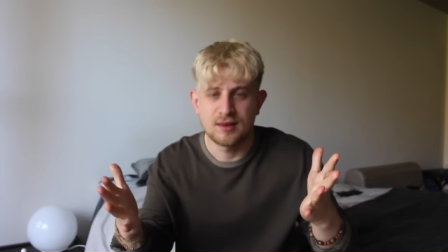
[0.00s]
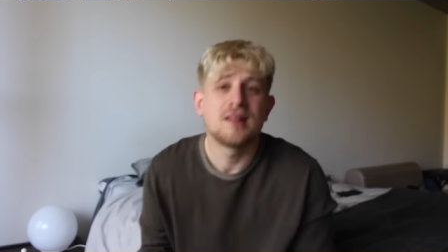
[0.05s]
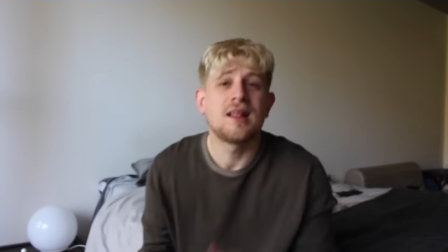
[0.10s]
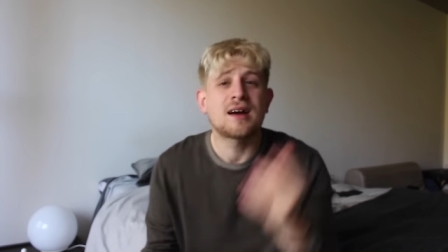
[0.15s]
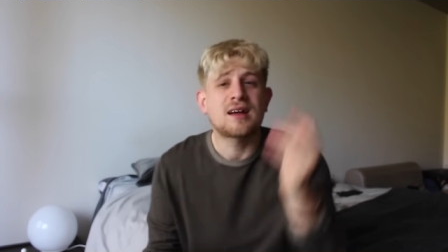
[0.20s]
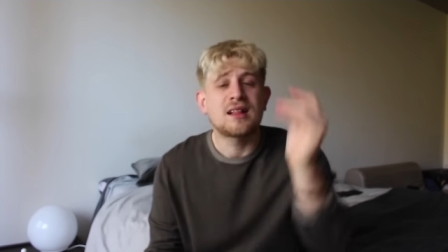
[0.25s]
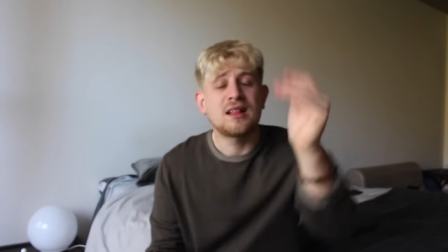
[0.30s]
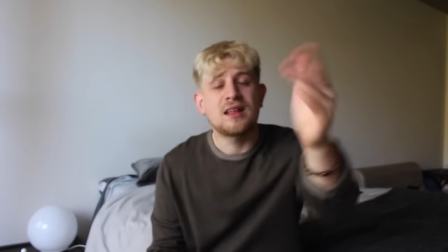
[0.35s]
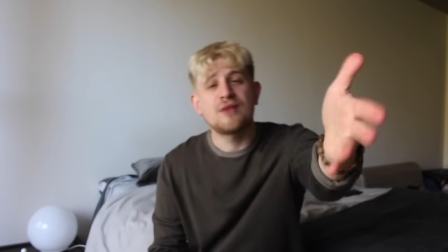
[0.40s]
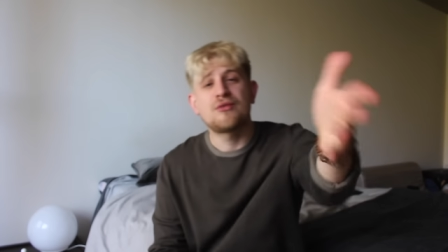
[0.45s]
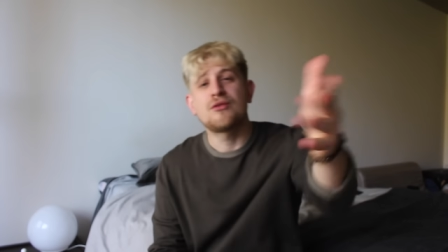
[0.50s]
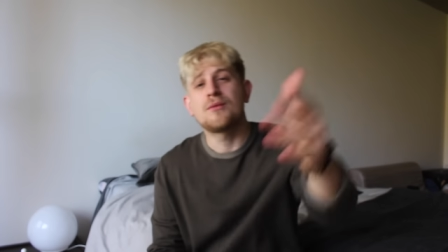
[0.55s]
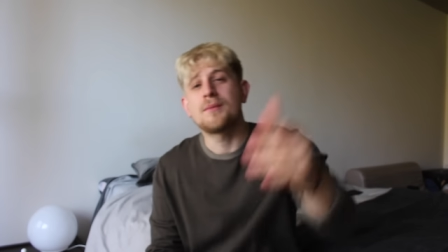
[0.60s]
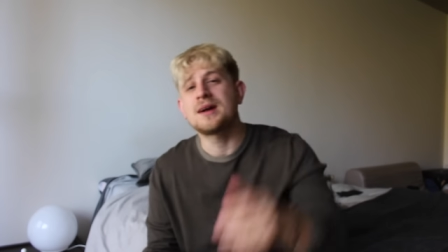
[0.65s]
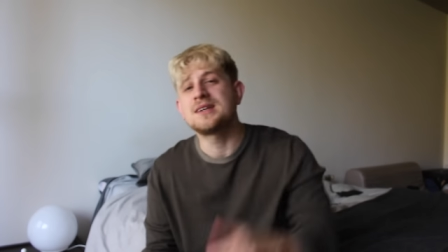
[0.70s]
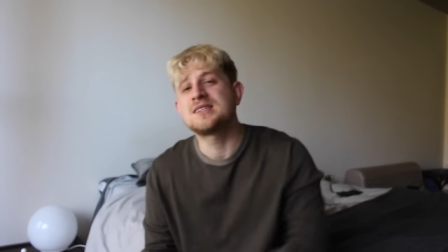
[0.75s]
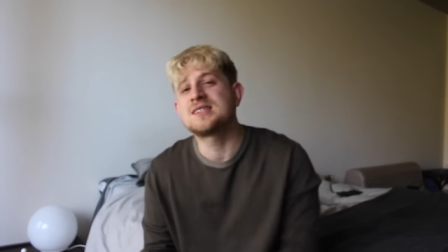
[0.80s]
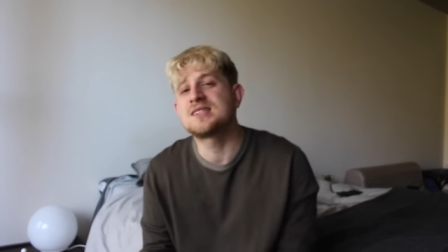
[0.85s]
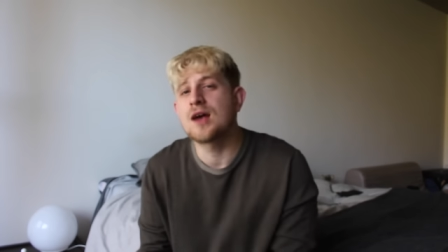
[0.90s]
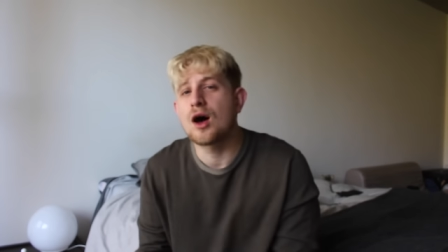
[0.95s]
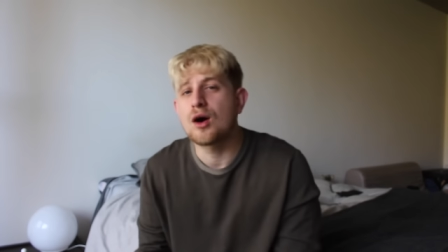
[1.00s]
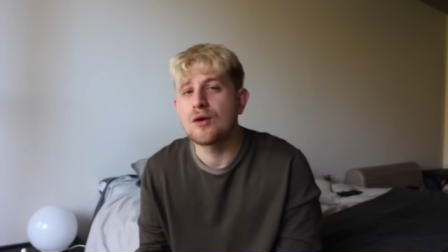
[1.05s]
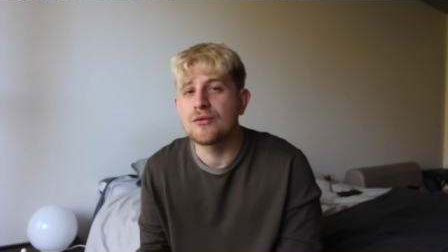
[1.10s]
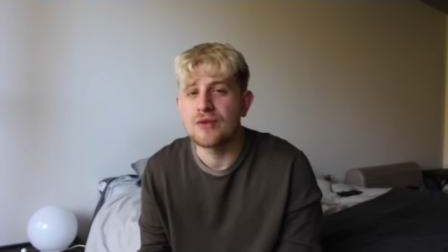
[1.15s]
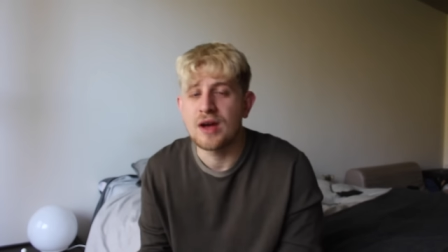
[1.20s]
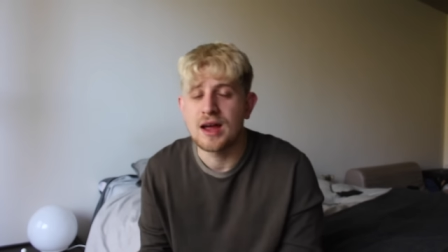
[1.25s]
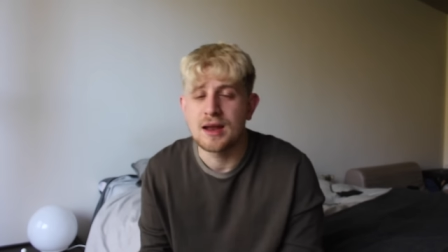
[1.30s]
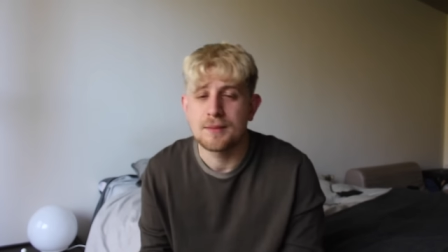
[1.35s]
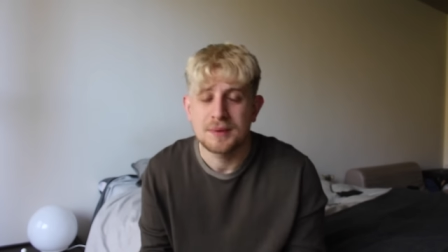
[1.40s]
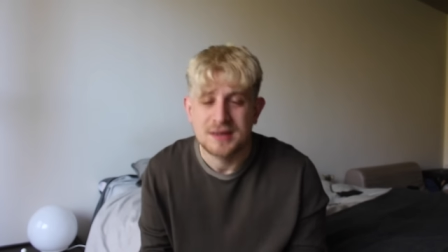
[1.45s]
Luckily for
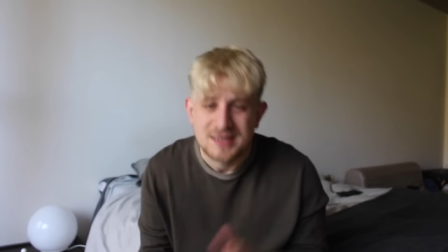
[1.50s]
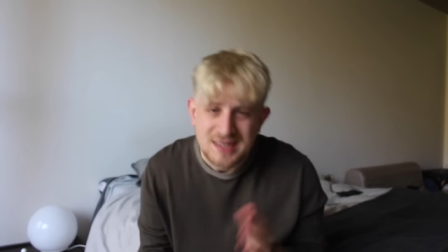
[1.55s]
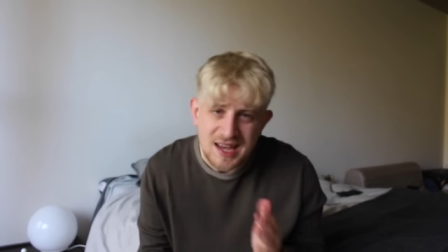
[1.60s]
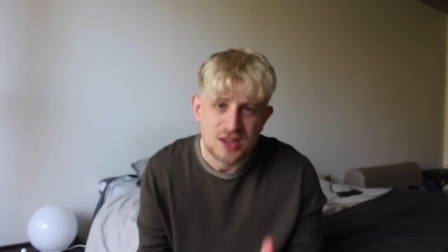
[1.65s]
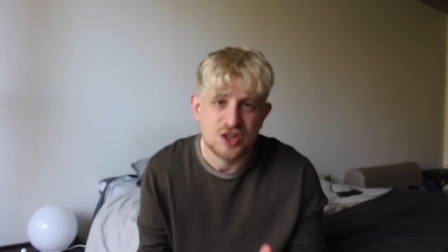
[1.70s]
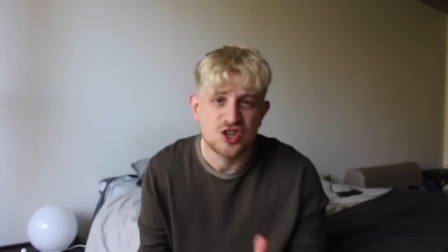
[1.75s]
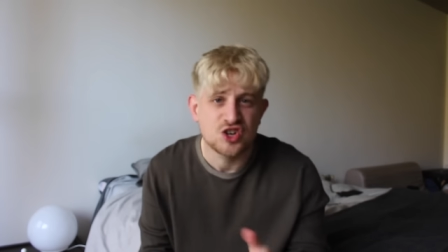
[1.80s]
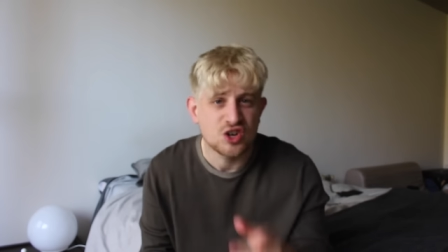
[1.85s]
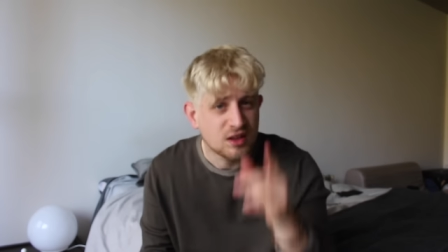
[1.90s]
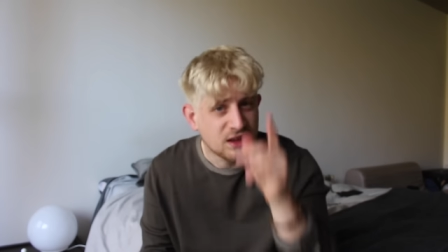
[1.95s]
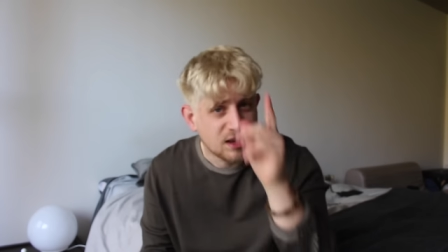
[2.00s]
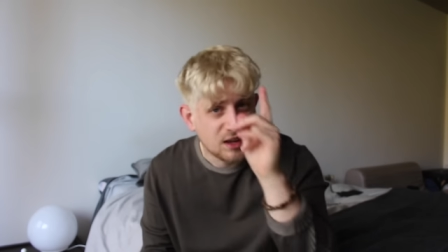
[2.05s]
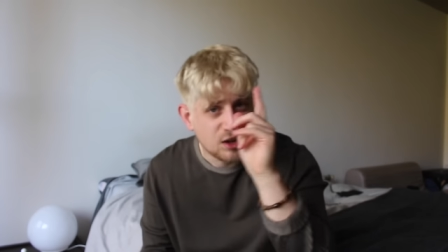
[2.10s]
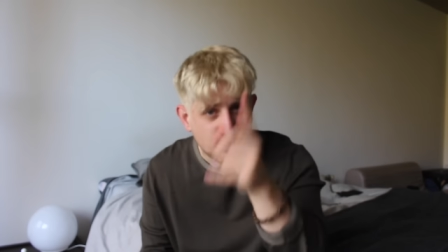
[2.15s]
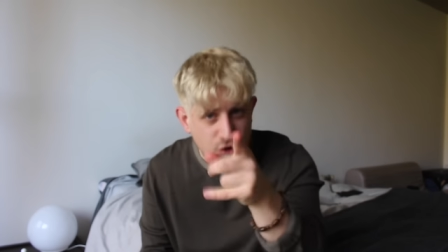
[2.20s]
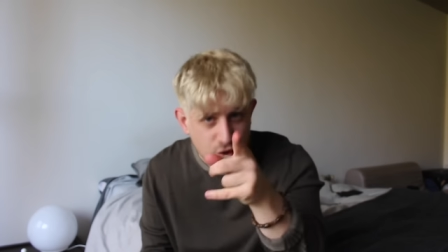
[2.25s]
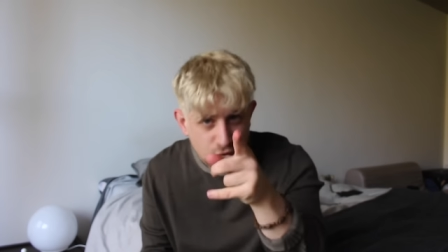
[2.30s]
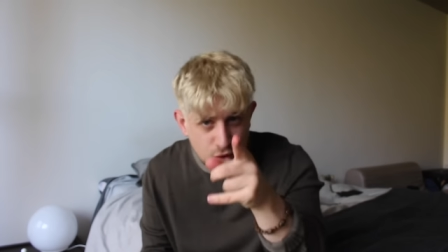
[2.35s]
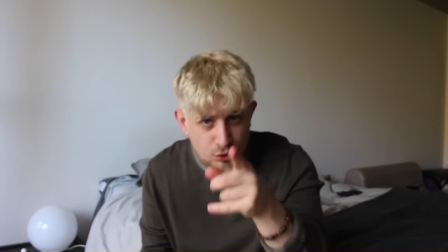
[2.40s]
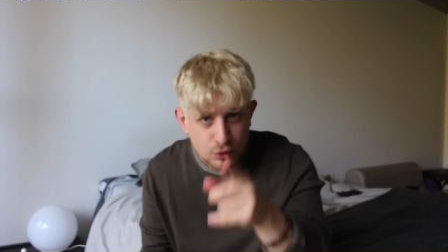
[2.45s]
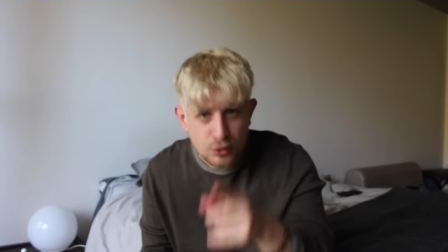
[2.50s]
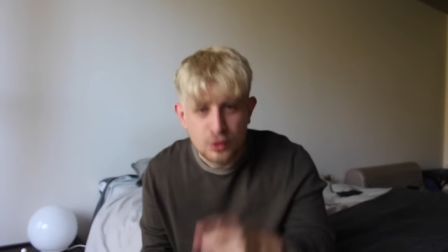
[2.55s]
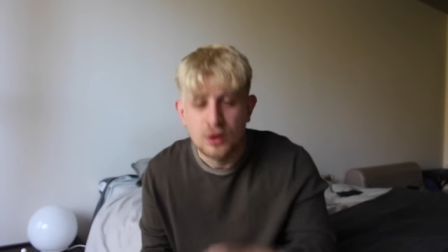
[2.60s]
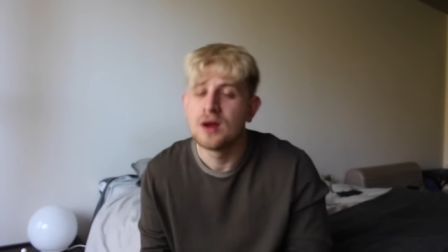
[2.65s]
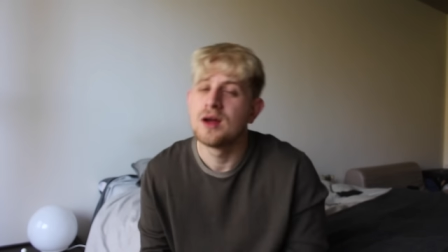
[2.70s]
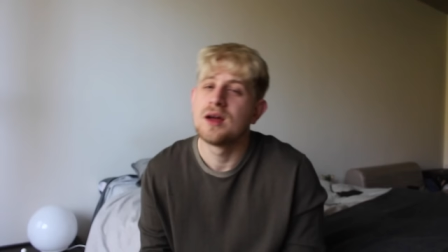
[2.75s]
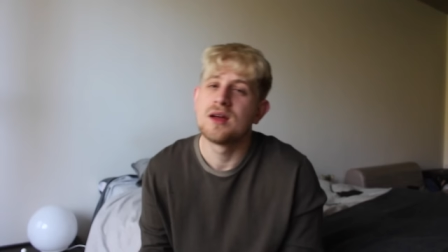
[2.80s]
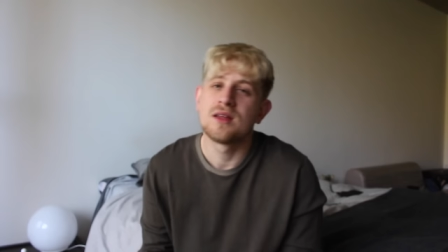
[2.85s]
myself and potentially you,